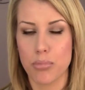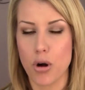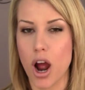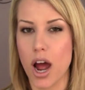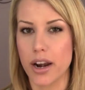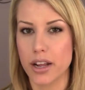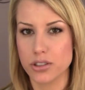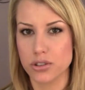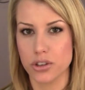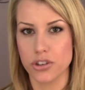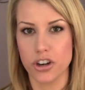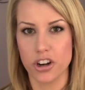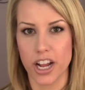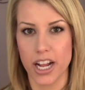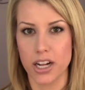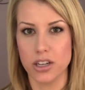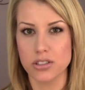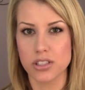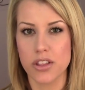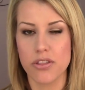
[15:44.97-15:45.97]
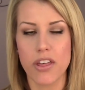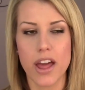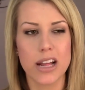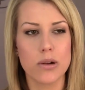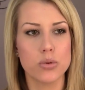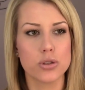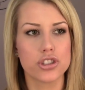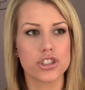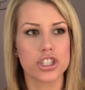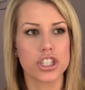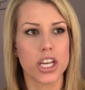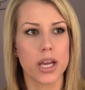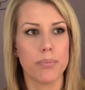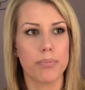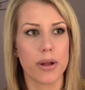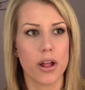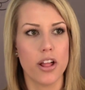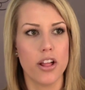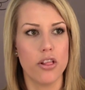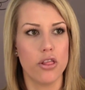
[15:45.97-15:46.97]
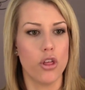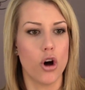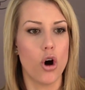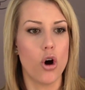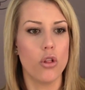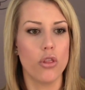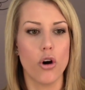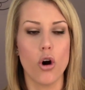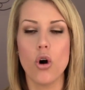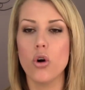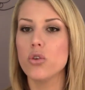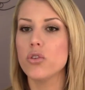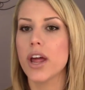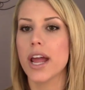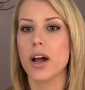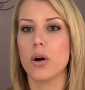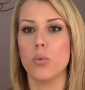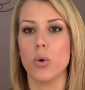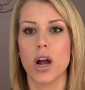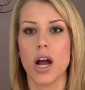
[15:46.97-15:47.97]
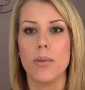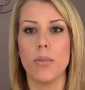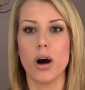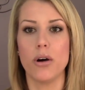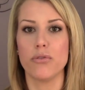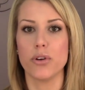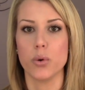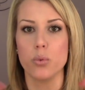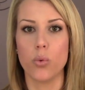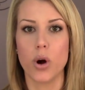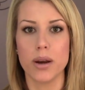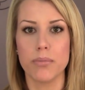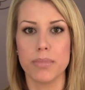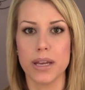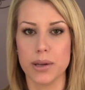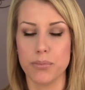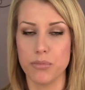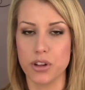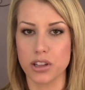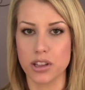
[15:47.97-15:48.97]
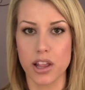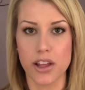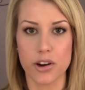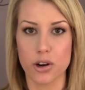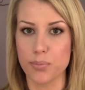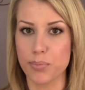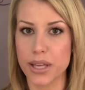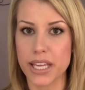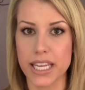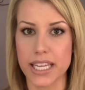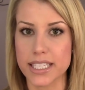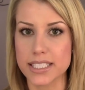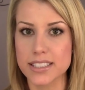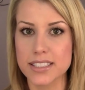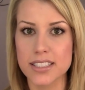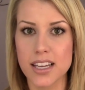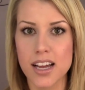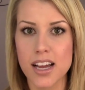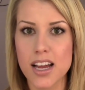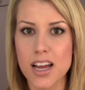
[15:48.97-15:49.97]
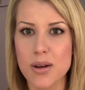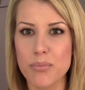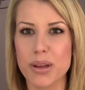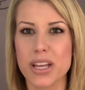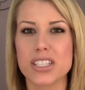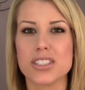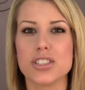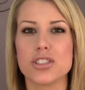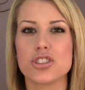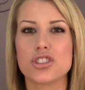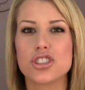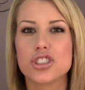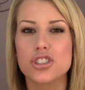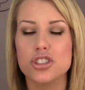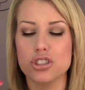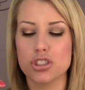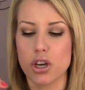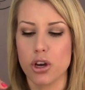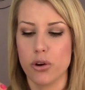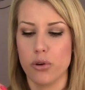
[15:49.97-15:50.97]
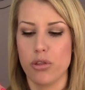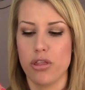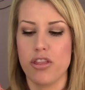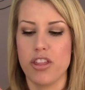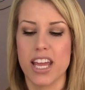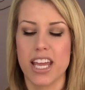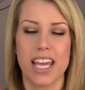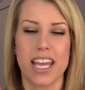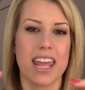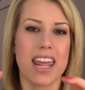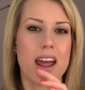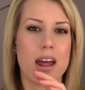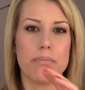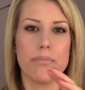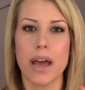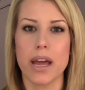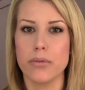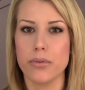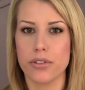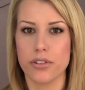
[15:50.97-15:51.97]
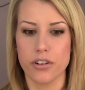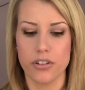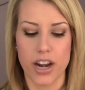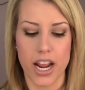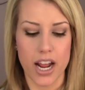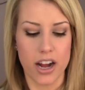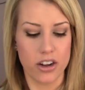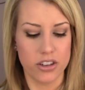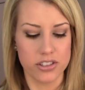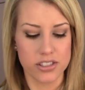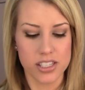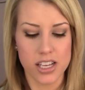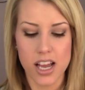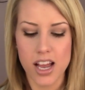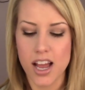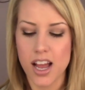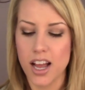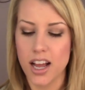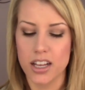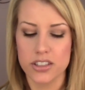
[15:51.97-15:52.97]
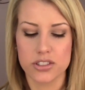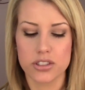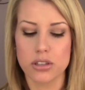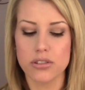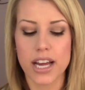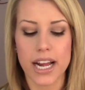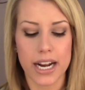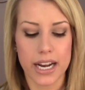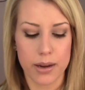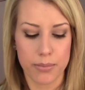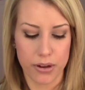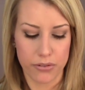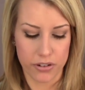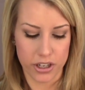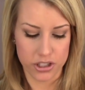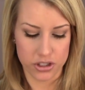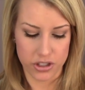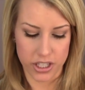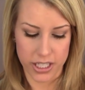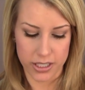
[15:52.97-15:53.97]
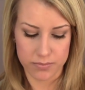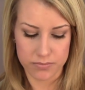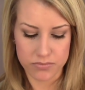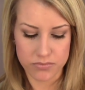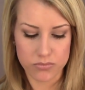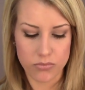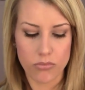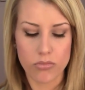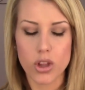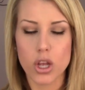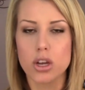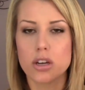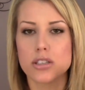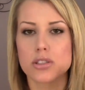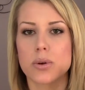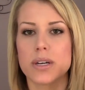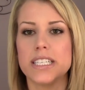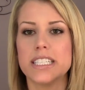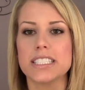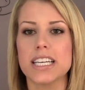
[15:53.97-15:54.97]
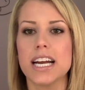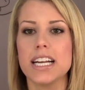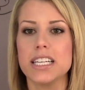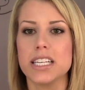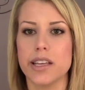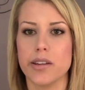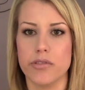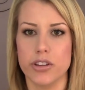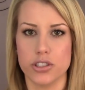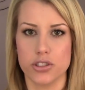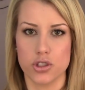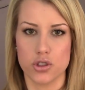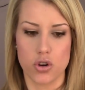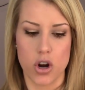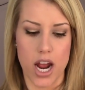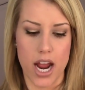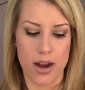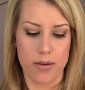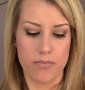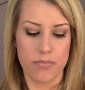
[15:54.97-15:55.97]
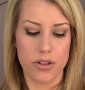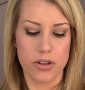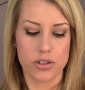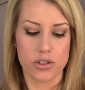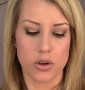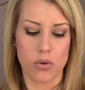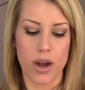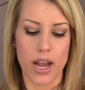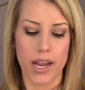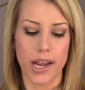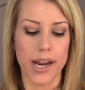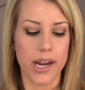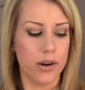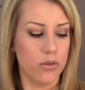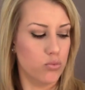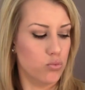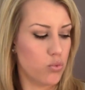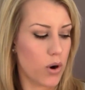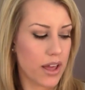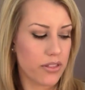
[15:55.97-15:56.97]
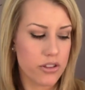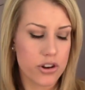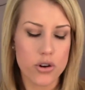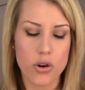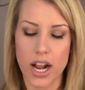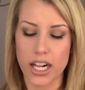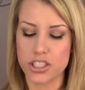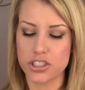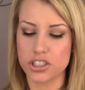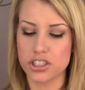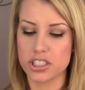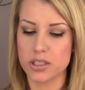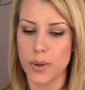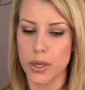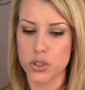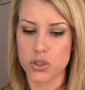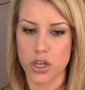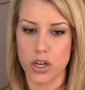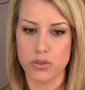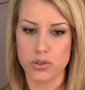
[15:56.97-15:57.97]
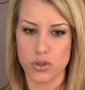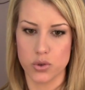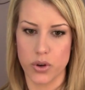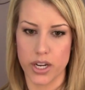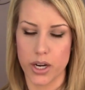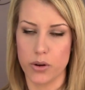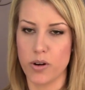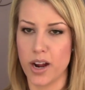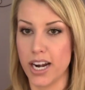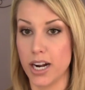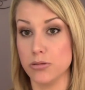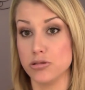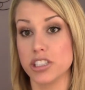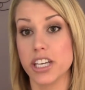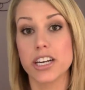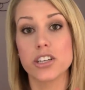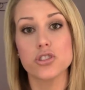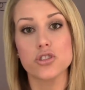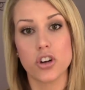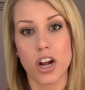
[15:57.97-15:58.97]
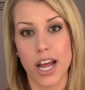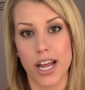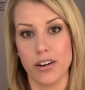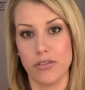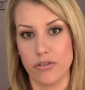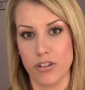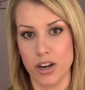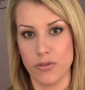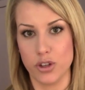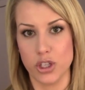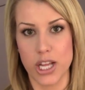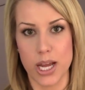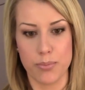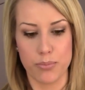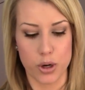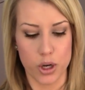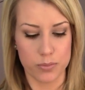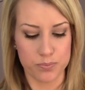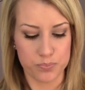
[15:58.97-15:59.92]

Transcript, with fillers: product on your nails, they will chip, the, the whole nail will come off in one big glitter piece because it's just so thick it can't bend with your nails, so that can be frustrating. So I decided to give this a try. So I read the directions to make sure I was doing it right. I was gonna try it in front of a light